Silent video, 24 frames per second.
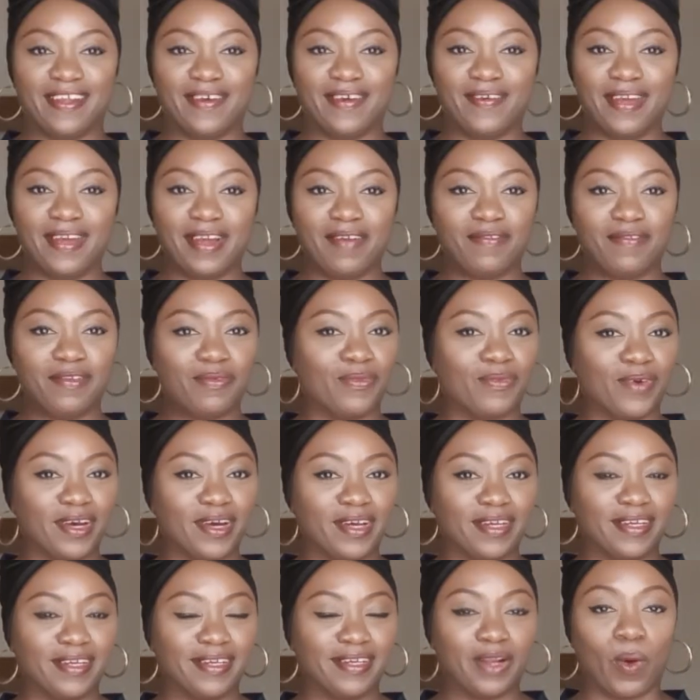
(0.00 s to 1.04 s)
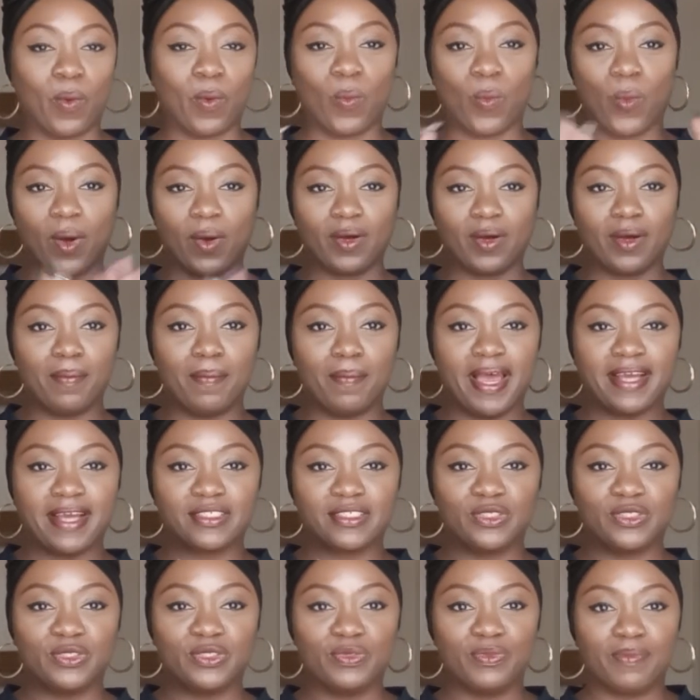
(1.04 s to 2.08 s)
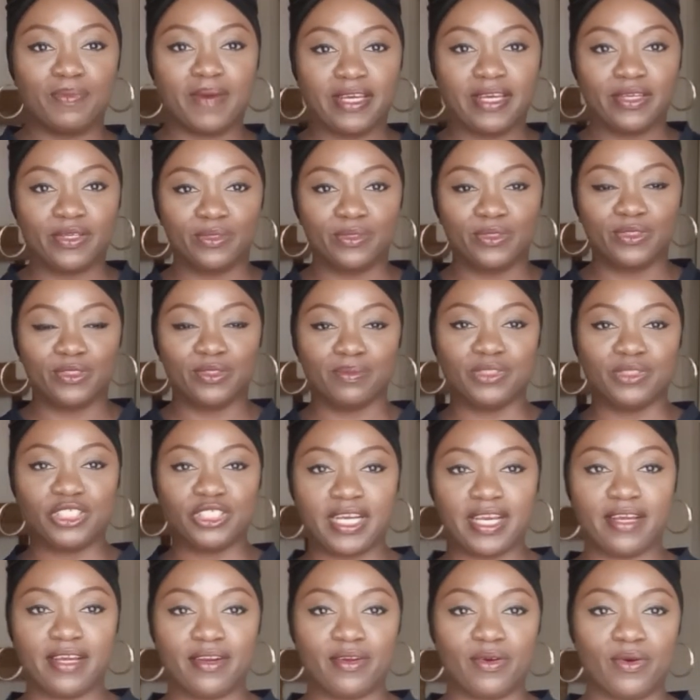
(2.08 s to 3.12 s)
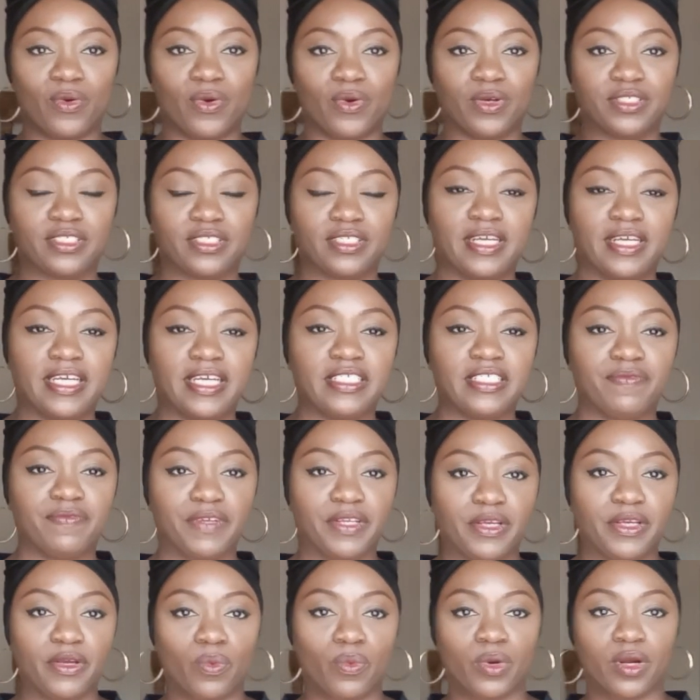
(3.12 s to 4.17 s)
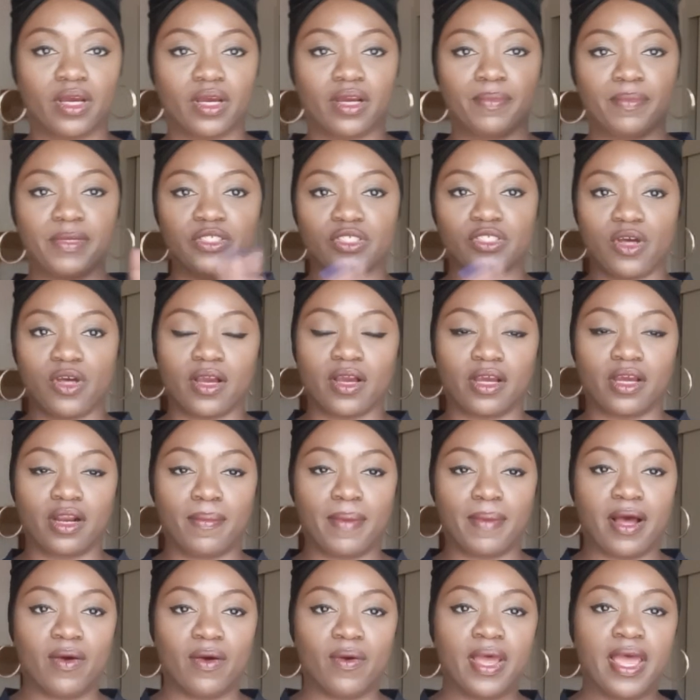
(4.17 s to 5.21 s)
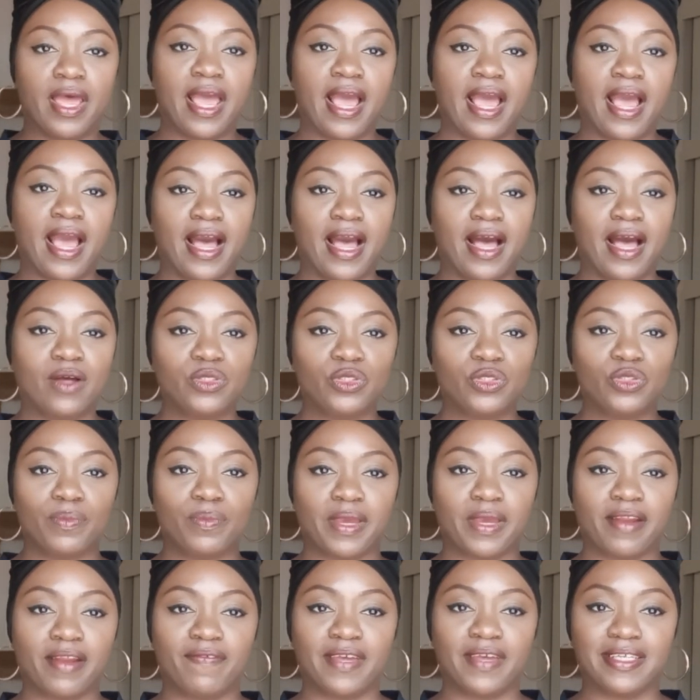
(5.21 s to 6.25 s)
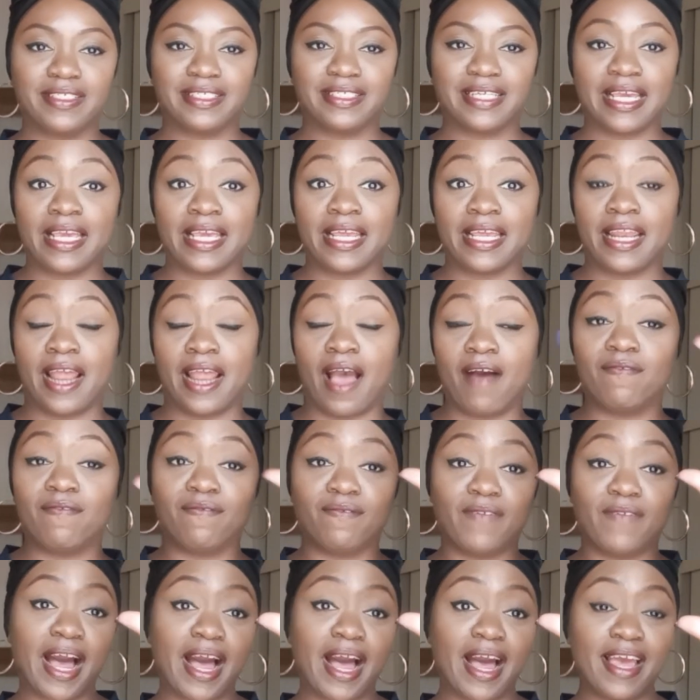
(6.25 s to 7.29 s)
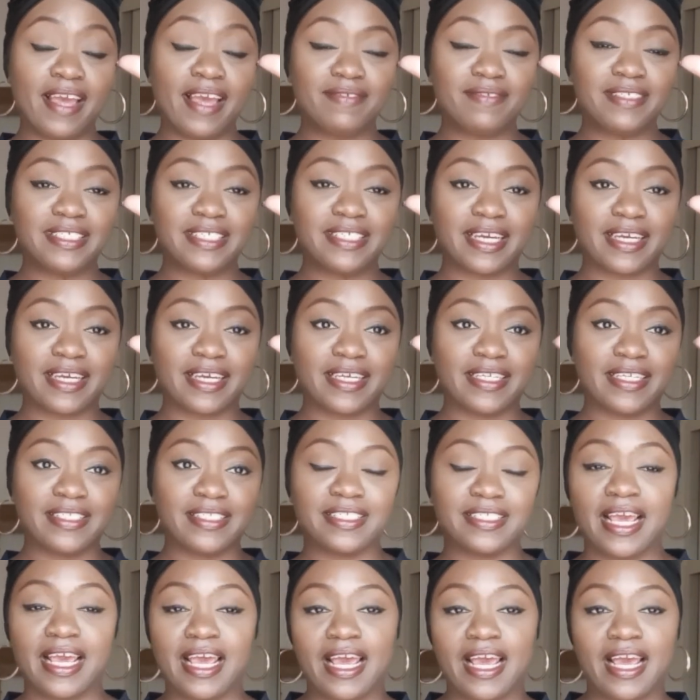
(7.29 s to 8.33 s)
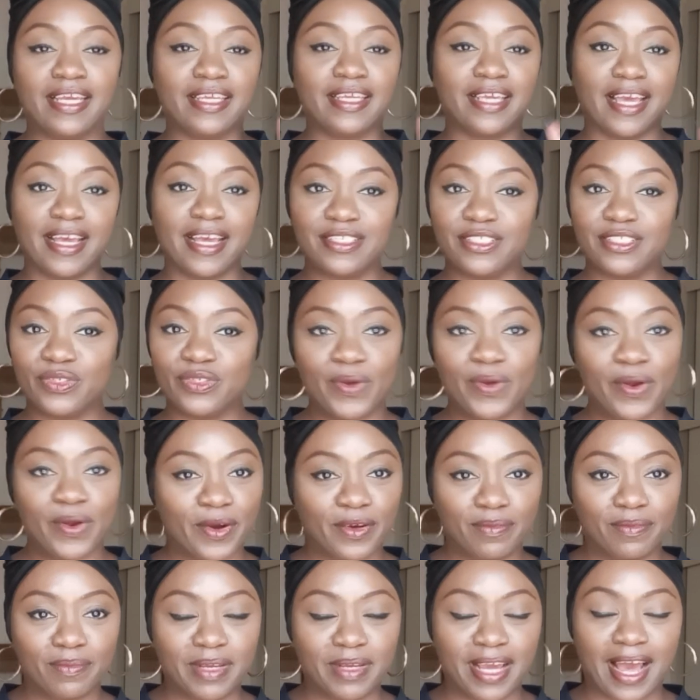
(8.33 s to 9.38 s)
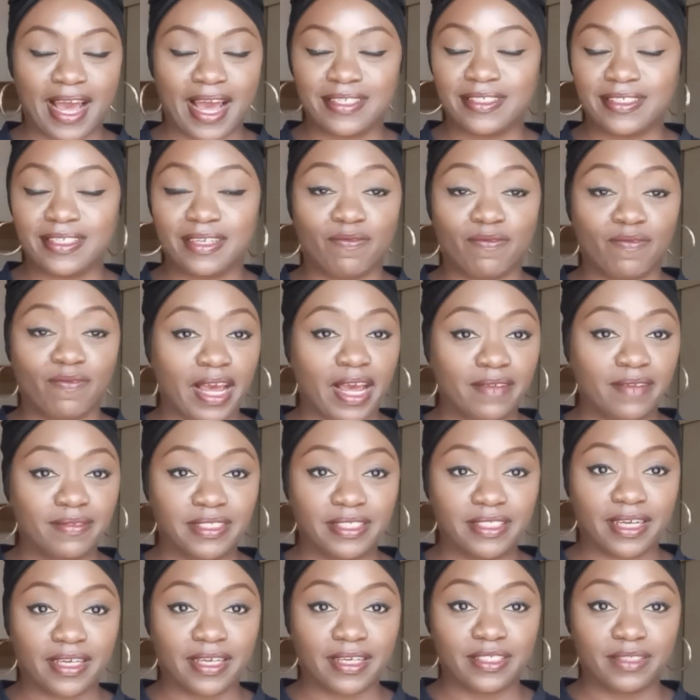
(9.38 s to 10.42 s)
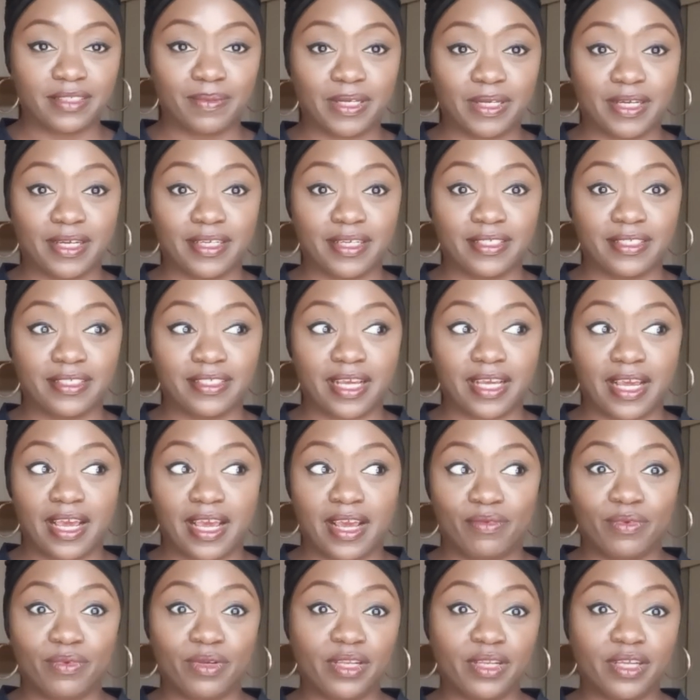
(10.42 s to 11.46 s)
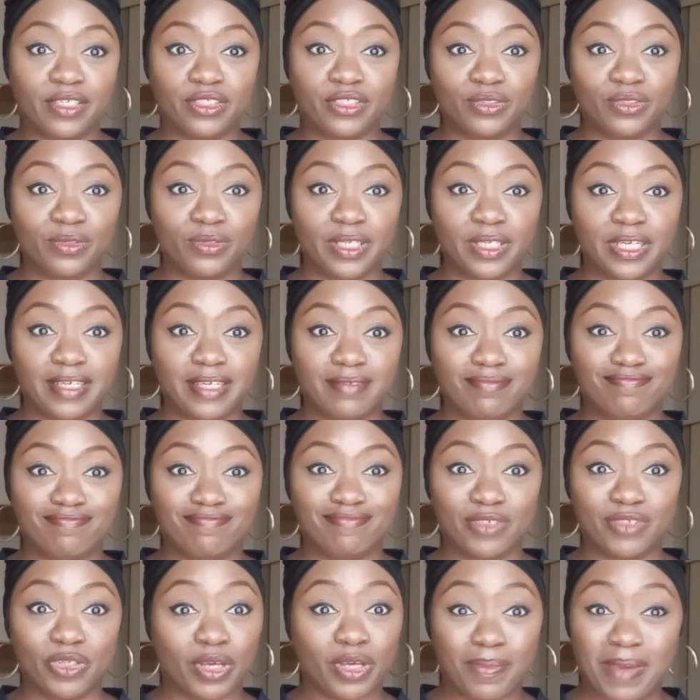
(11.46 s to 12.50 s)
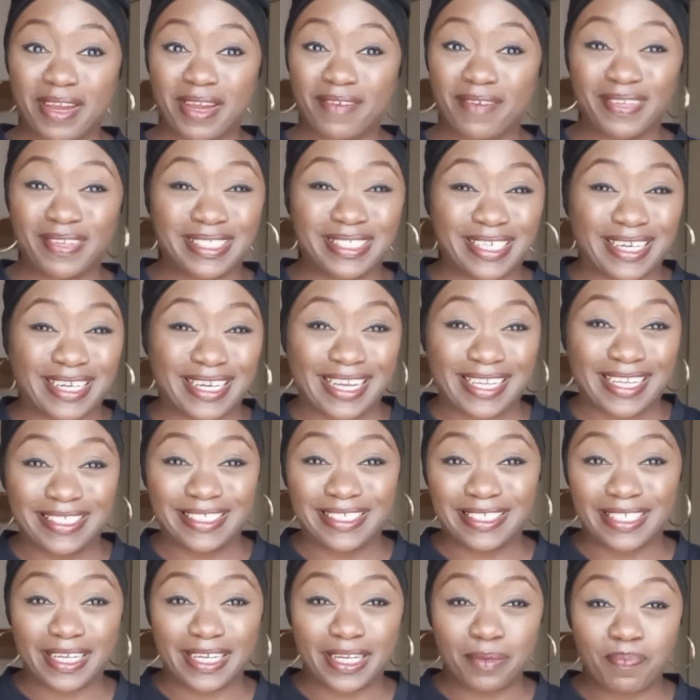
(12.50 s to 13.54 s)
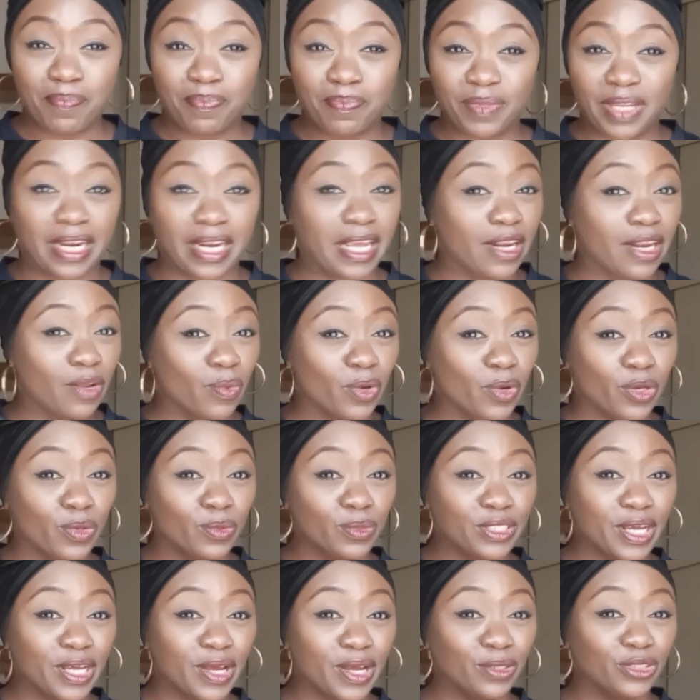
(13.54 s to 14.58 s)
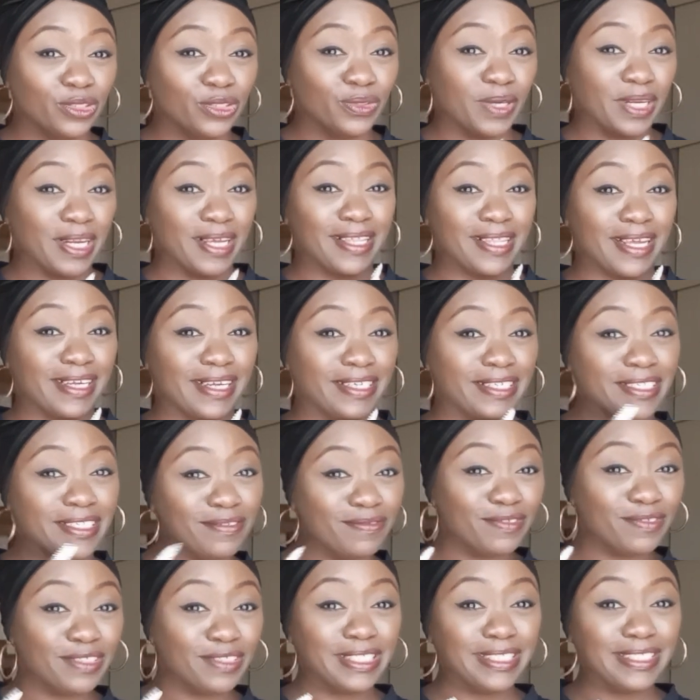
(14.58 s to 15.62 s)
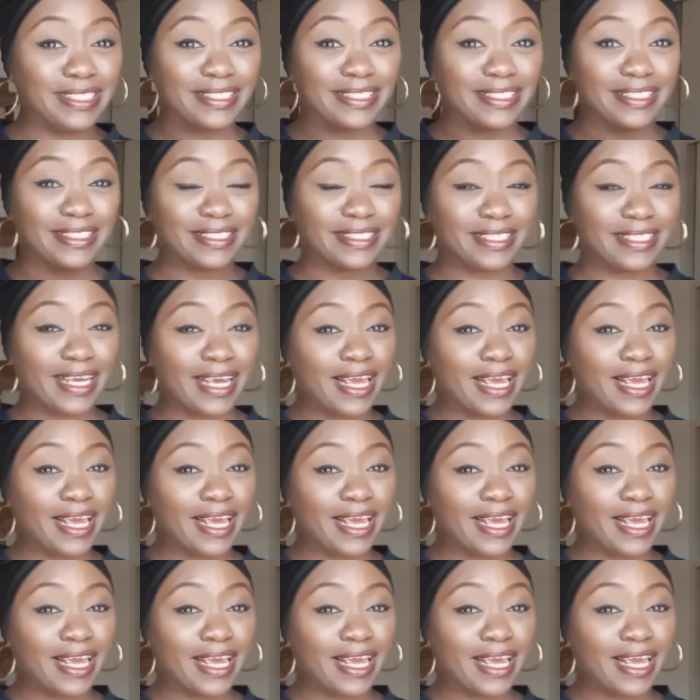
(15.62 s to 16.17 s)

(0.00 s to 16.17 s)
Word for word: everyone, welcome back to my YouTube channel. On today's video, we're going to be talking about how to manifest in five seconds. Yes, you heard me. I said five seconds because really and truly, you can manifest in an instant. And anyone who tells you anything different,